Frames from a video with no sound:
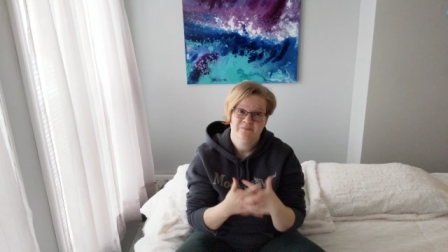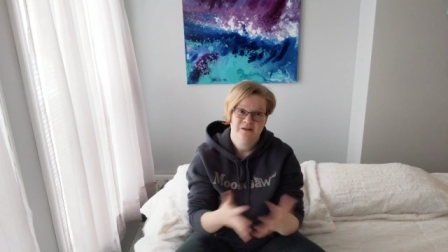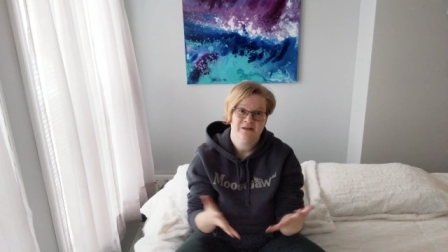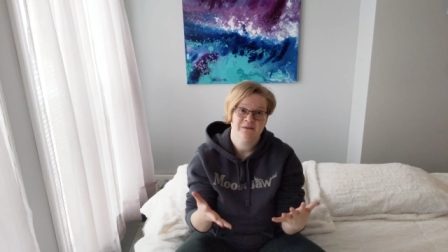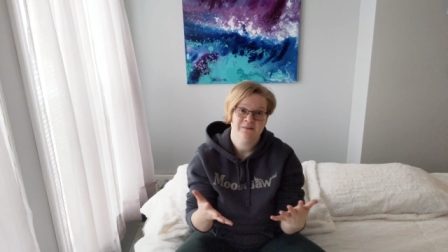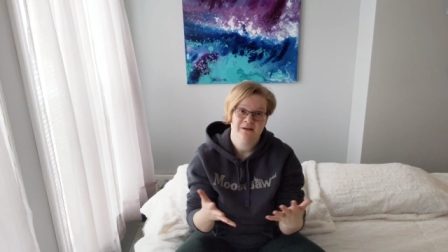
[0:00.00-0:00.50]

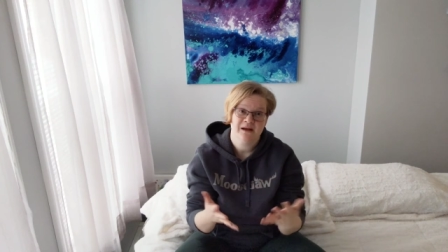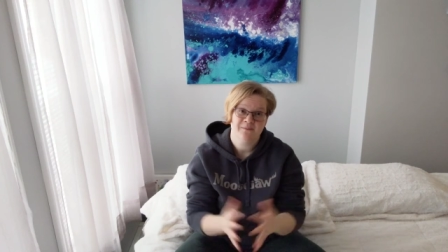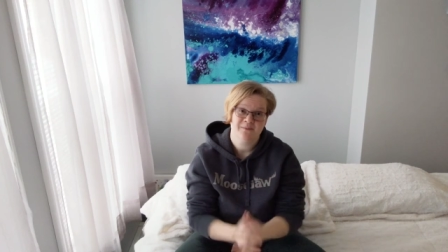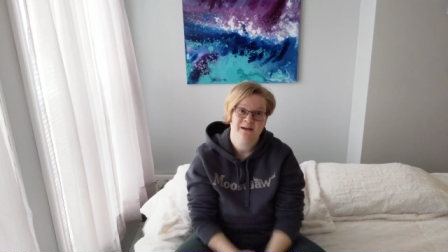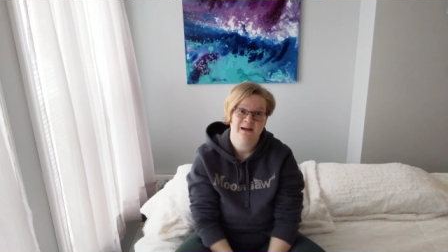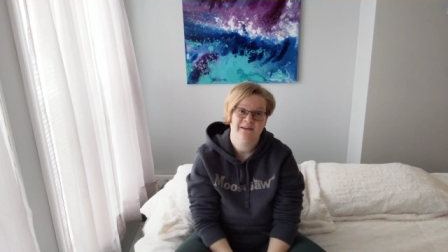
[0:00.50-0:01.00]
keeping me
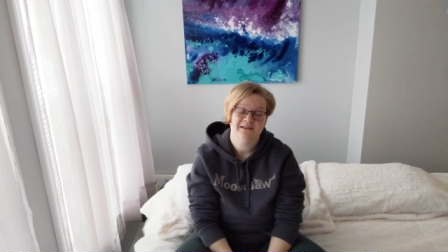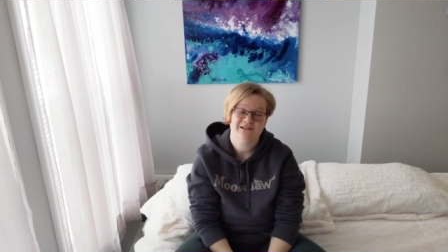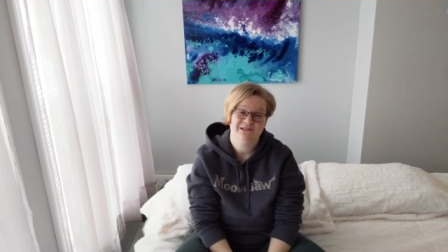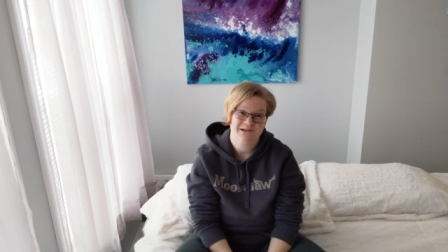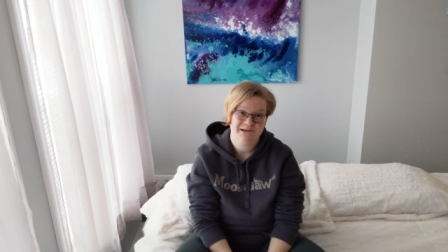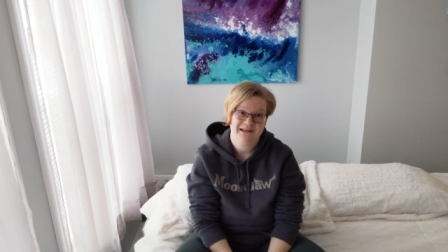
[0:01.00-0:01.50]
company on this
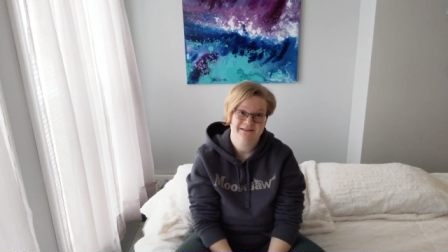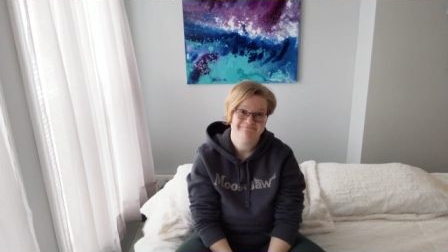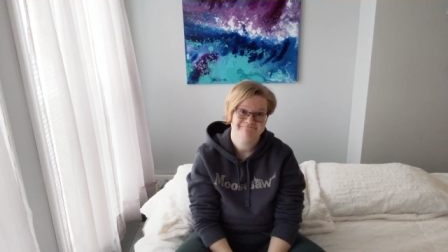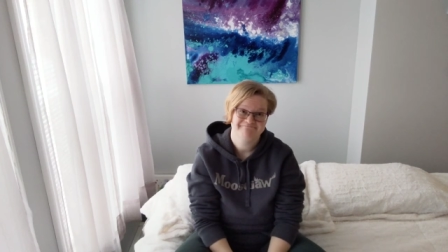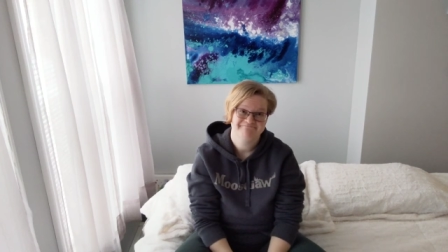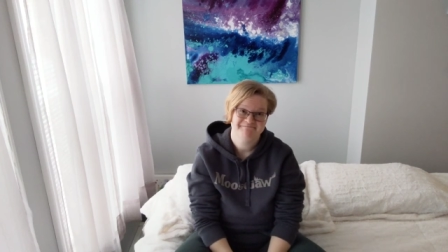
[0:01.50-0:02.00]
journey.
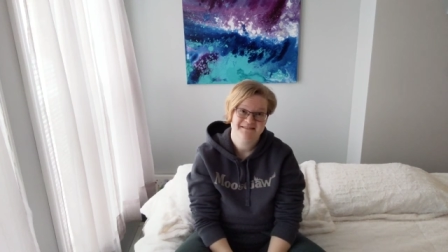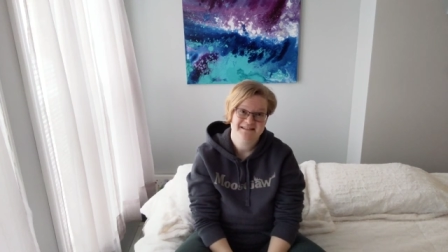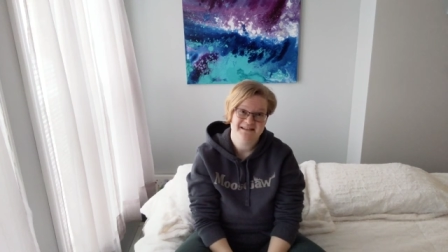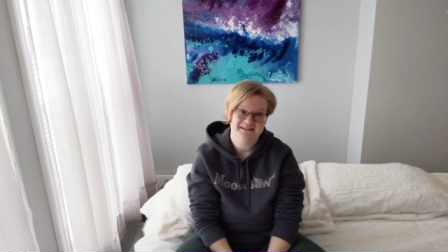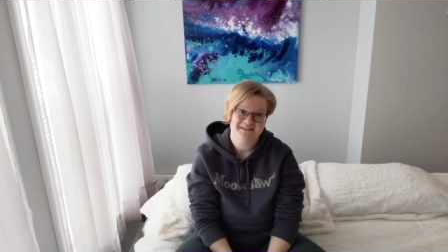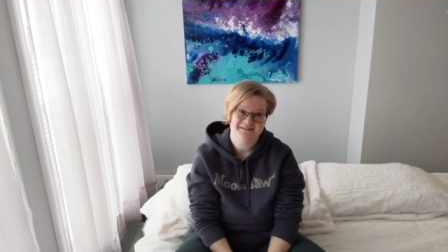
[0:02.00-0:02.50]
So,